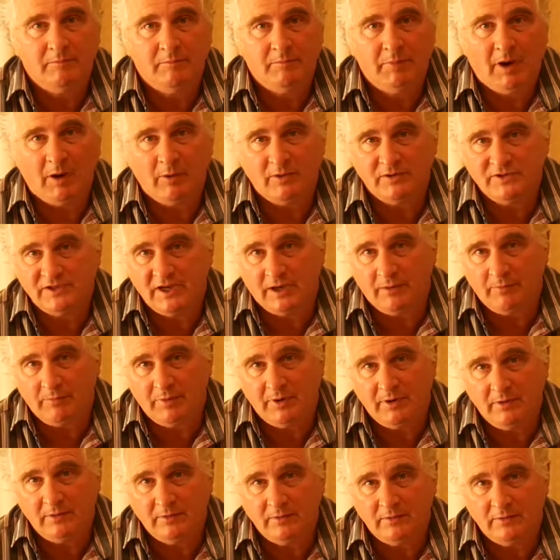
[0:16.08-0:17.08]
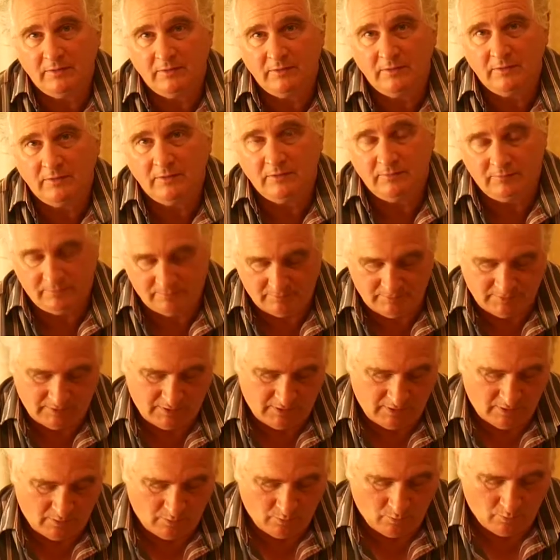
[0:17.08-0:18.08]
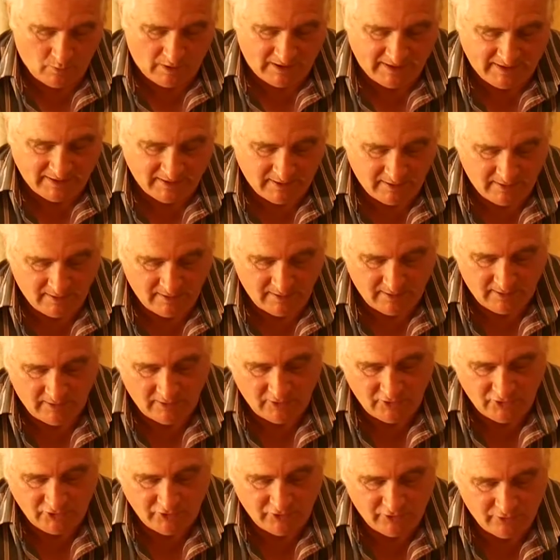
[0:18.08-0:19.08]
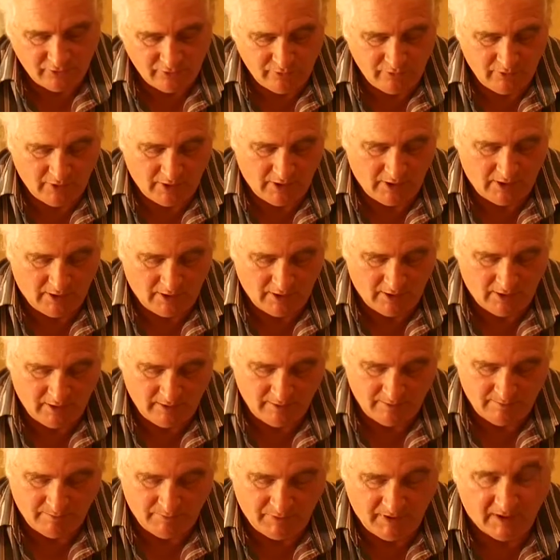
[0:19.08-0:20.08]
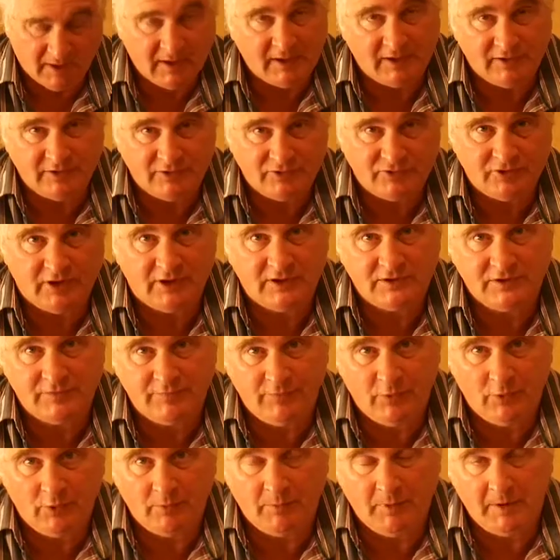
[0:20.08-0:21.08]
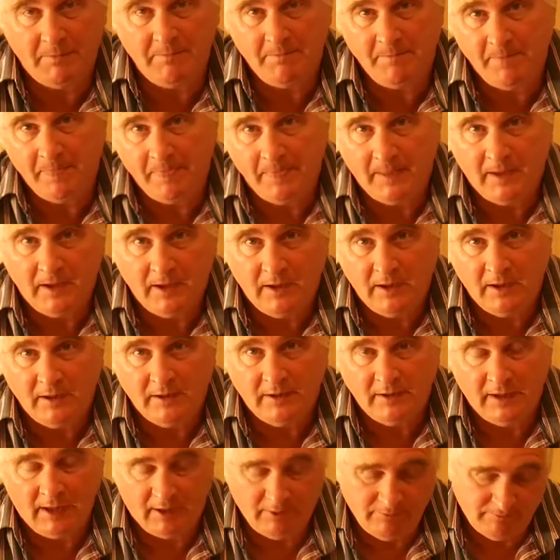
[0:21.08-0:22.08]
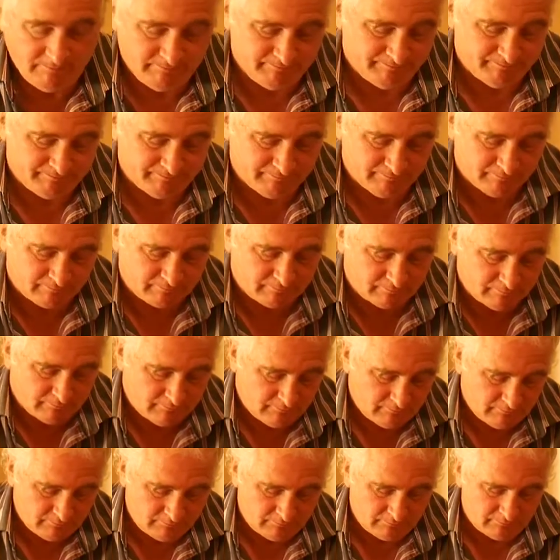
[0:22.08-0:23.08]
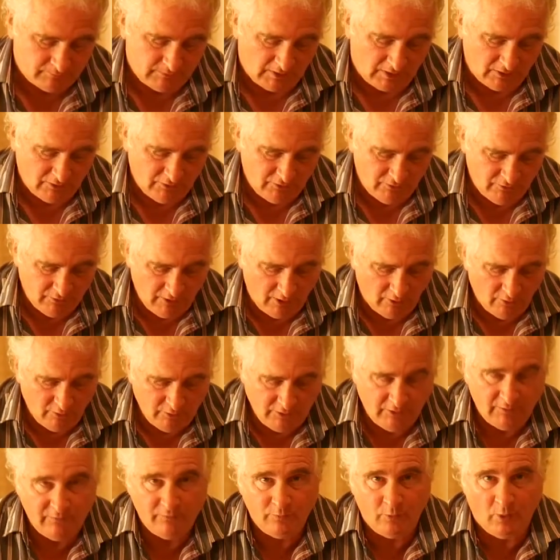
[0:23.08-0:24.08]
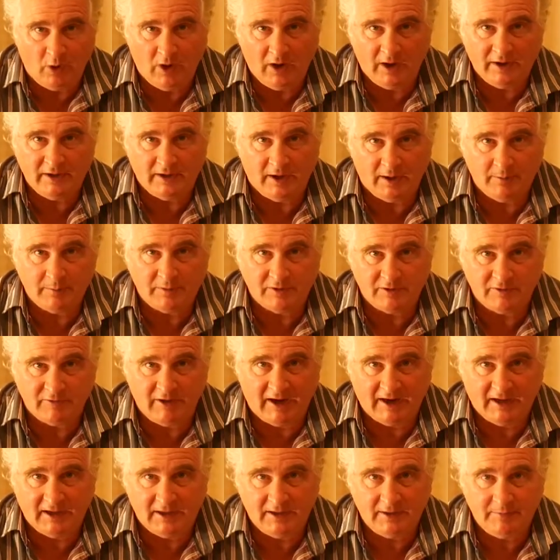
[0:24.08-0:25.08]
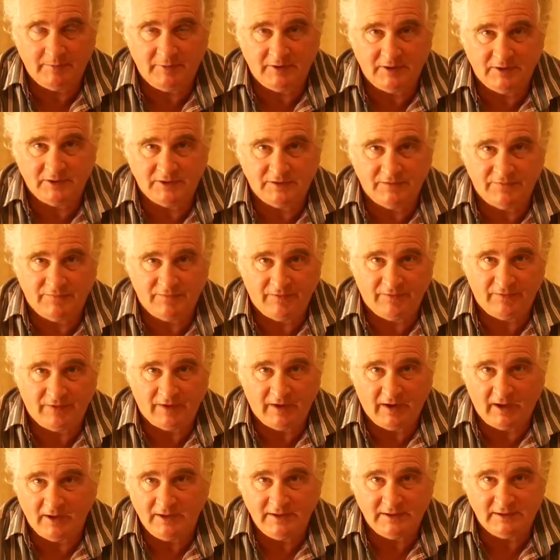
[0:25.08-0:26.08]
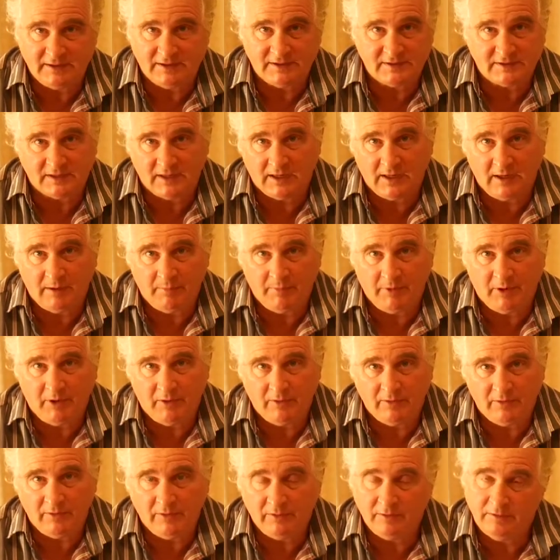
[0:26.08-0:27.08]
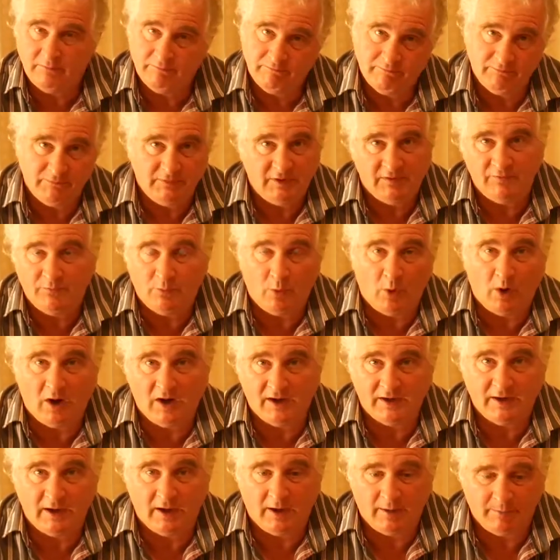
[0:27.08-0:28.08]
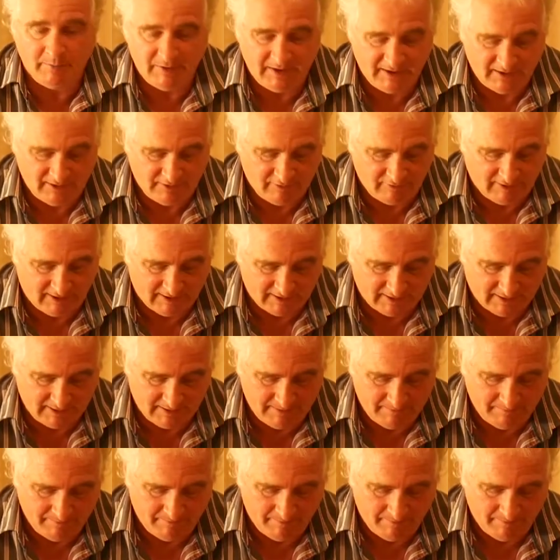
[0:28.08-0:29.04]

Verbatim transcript: powers up when you plug in the transformer. Now you know you've wired it up correctly because if the light doesn't come on you've wired it up incorrectly.